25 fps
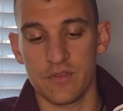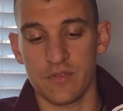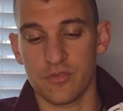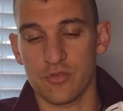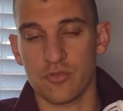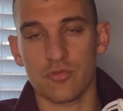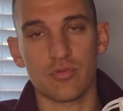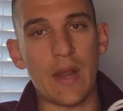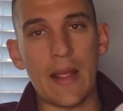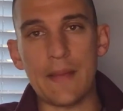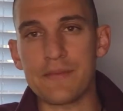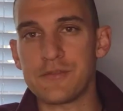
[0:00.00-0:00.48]

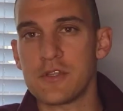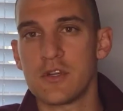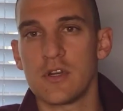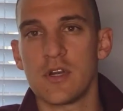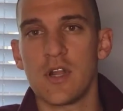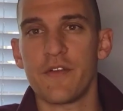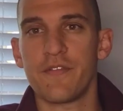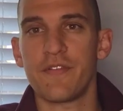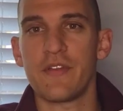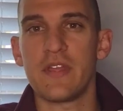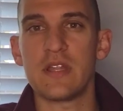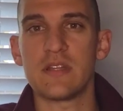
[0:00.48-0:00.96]
traps in
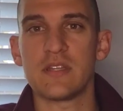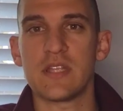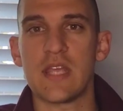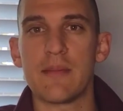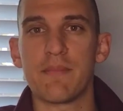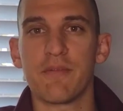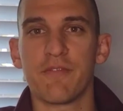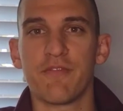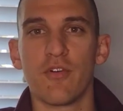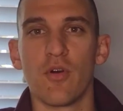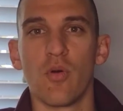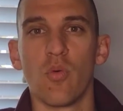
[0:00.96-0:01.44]
enough heat to keep
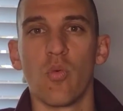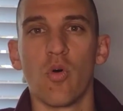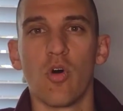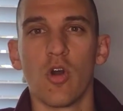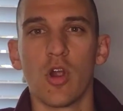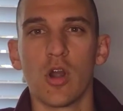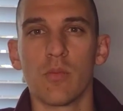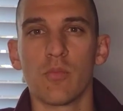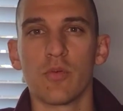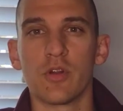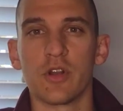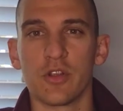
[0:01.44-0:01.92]
your foot
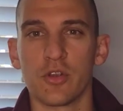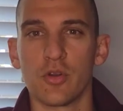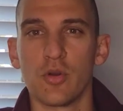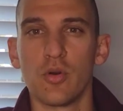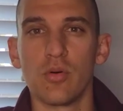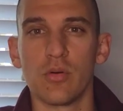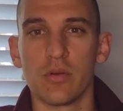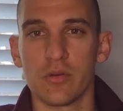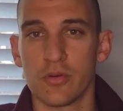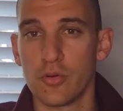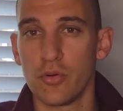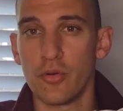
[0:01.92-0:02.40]
warm when it
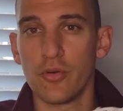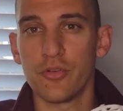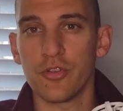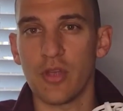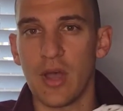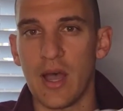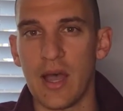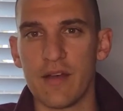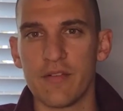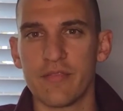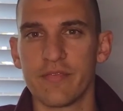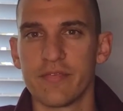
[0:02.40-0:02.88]
cools
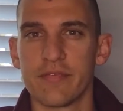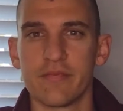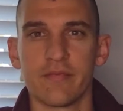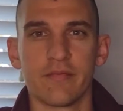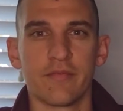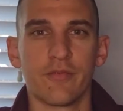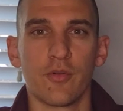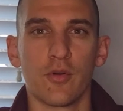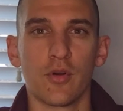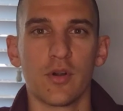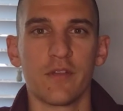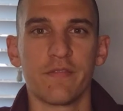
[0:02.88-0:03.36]
off,
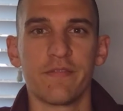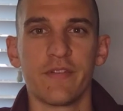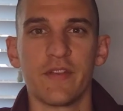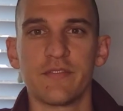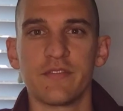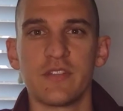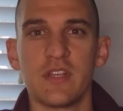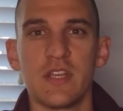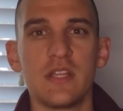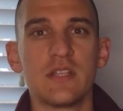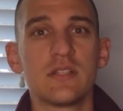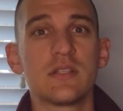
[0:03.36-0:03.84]
40,
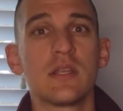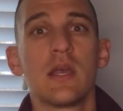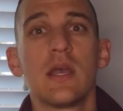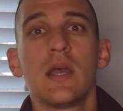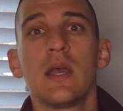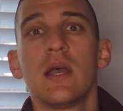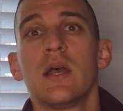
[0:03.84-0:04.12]
50s.